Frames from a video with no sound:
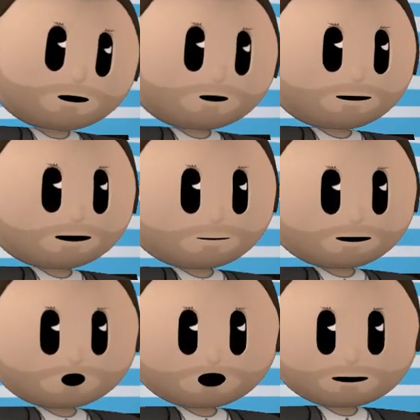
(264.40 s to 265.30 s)
Just to
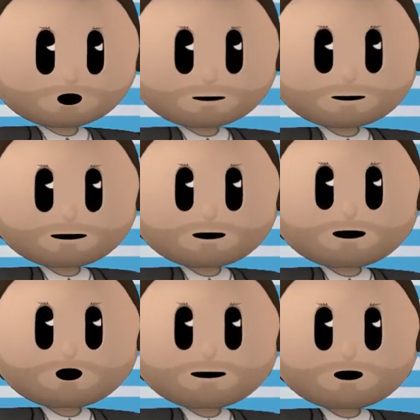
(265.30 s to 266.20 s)
see what you will
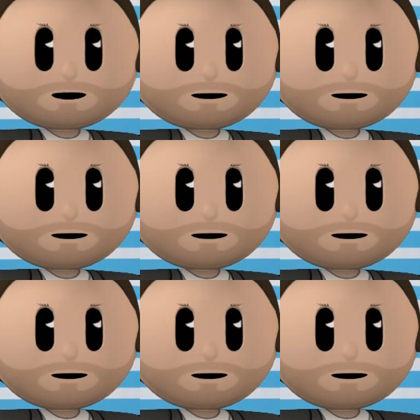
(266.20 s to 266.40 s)
put up with